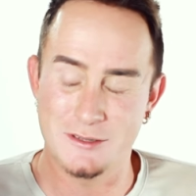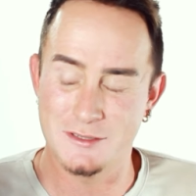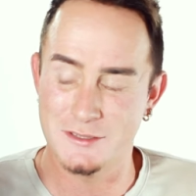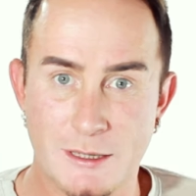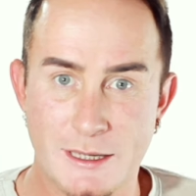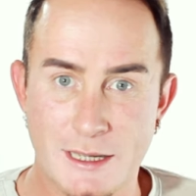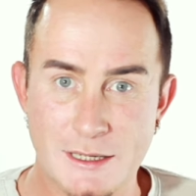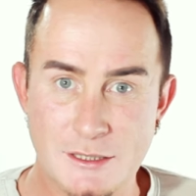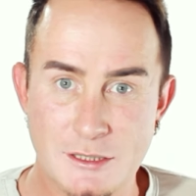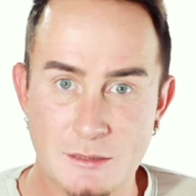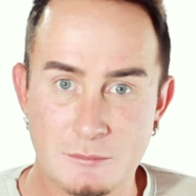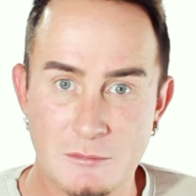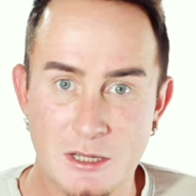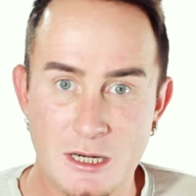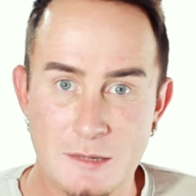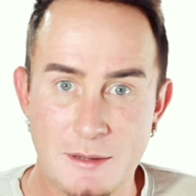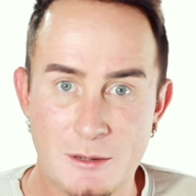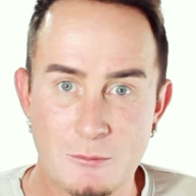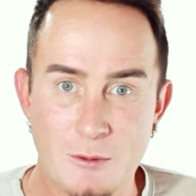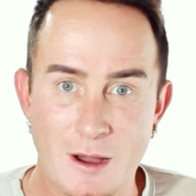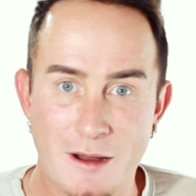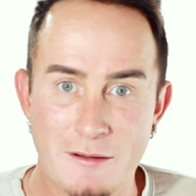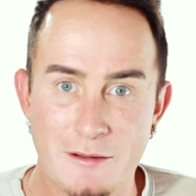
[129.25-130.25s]
So I guess I'm
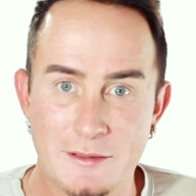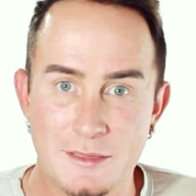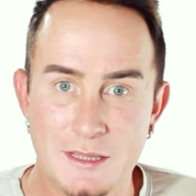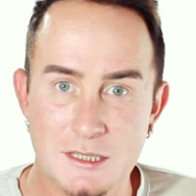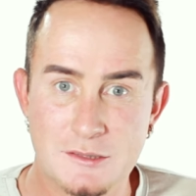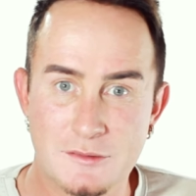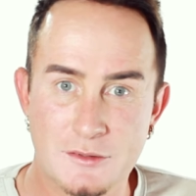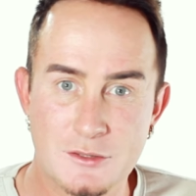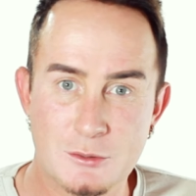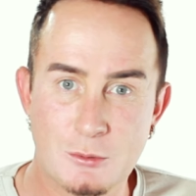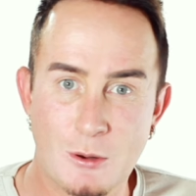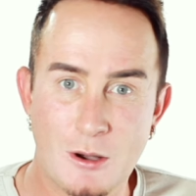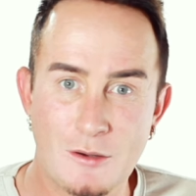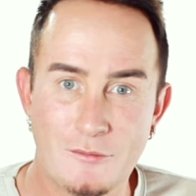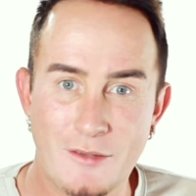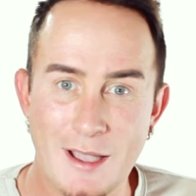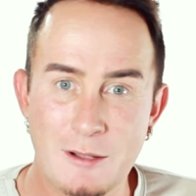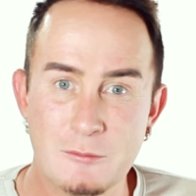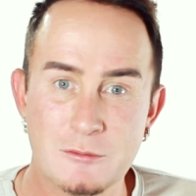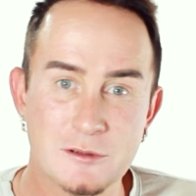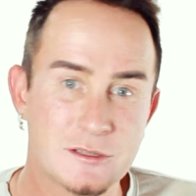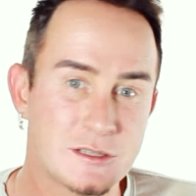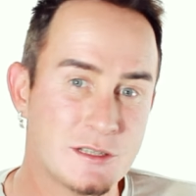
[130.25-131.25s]
going to be wearing this for
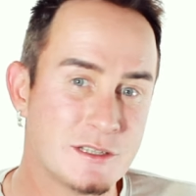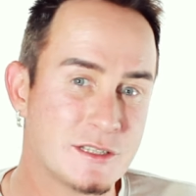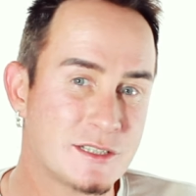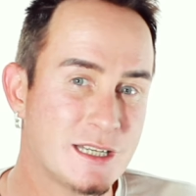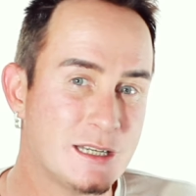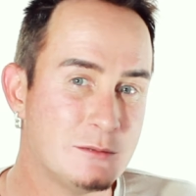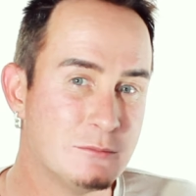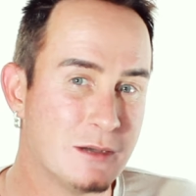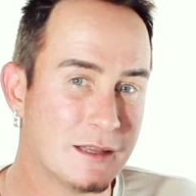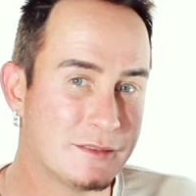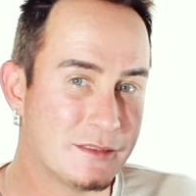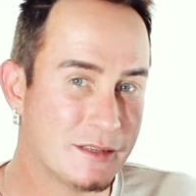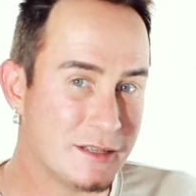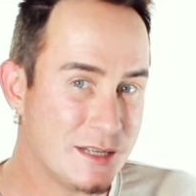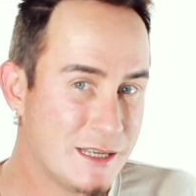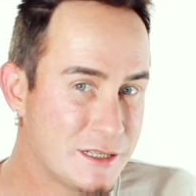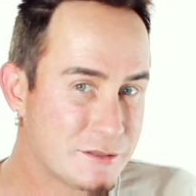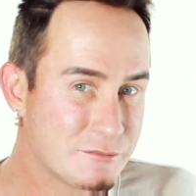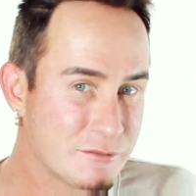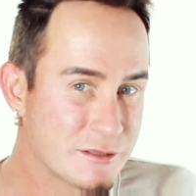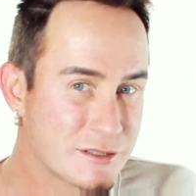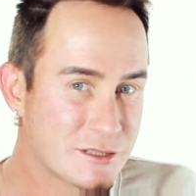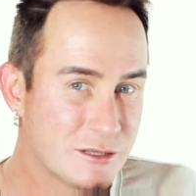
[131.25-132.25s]
12 hours and see whether
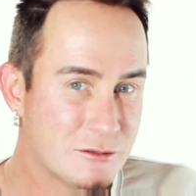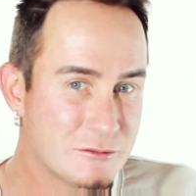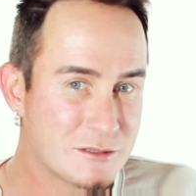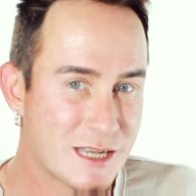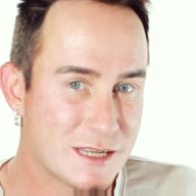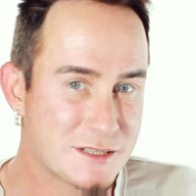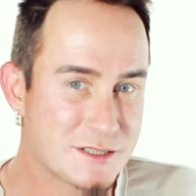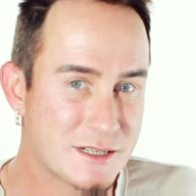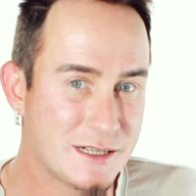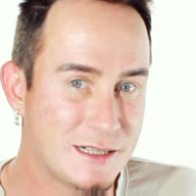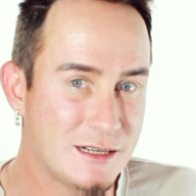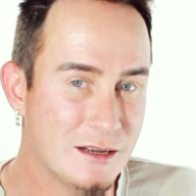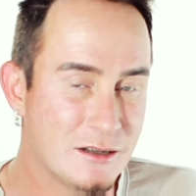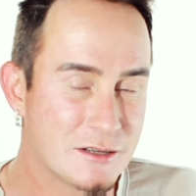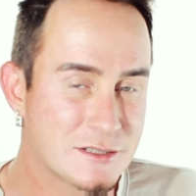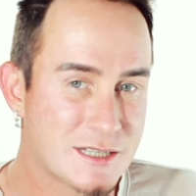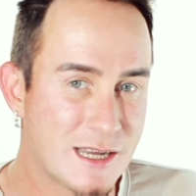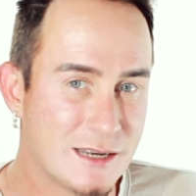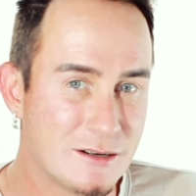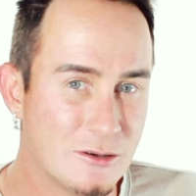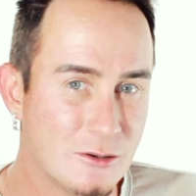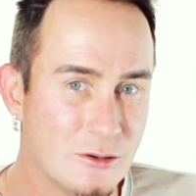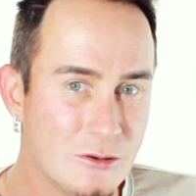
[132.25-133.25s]
these results actually
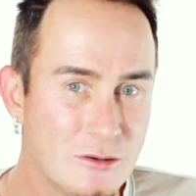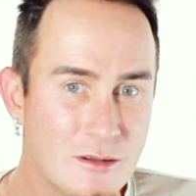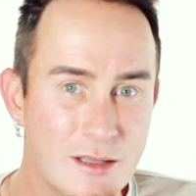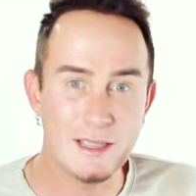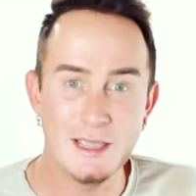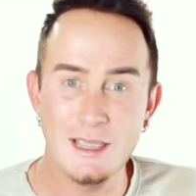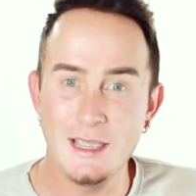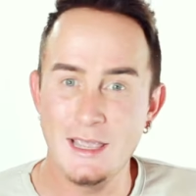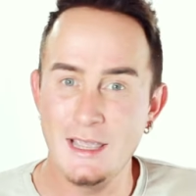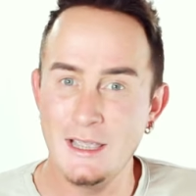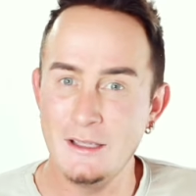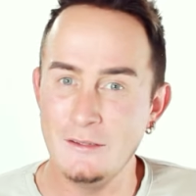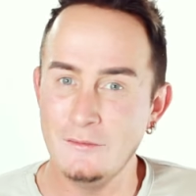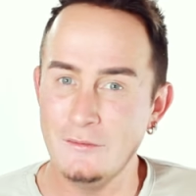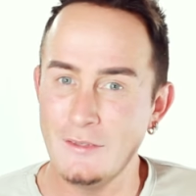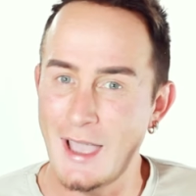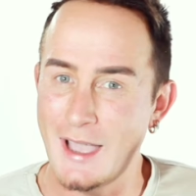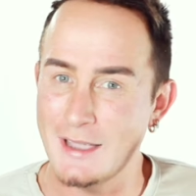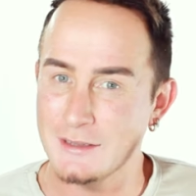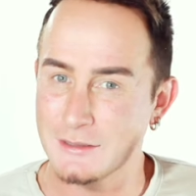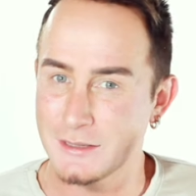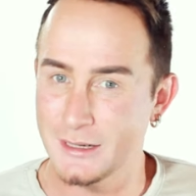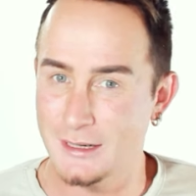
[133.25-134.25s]
last that long,
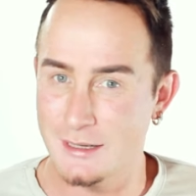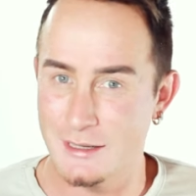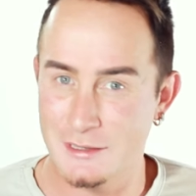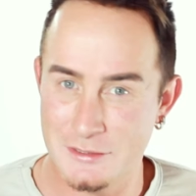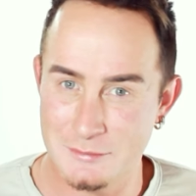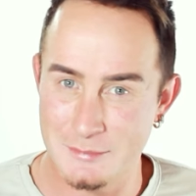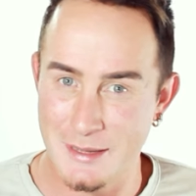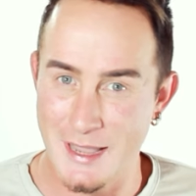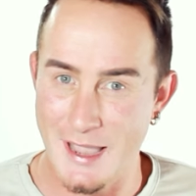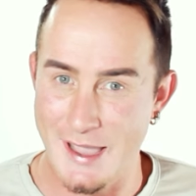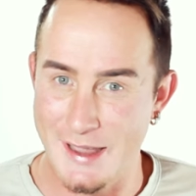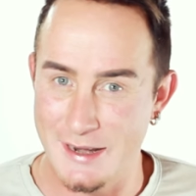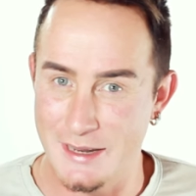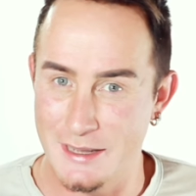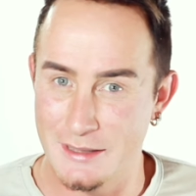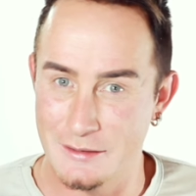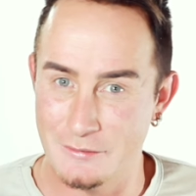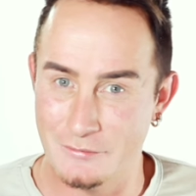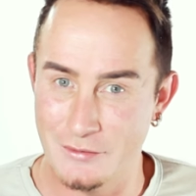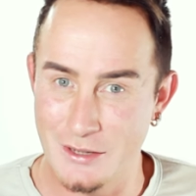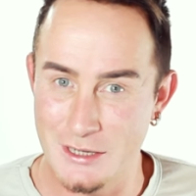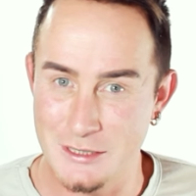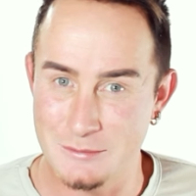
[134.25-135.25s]
if it actually gives me any
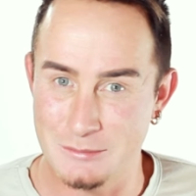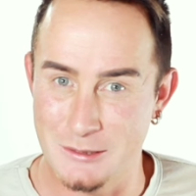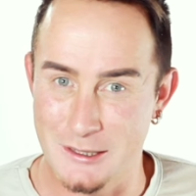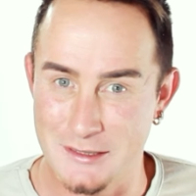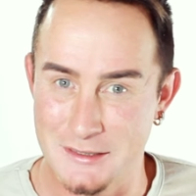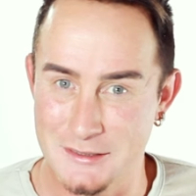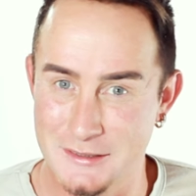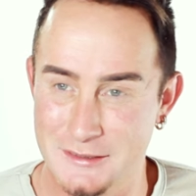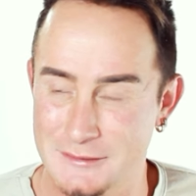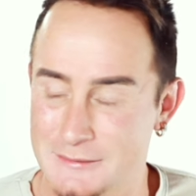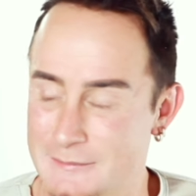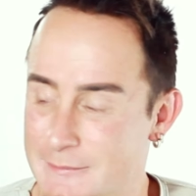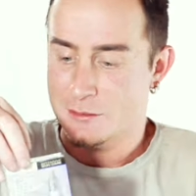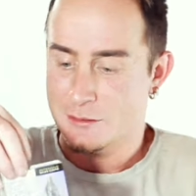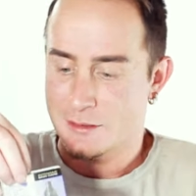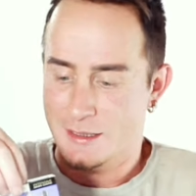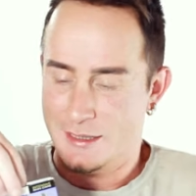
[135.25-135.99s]
in the first place.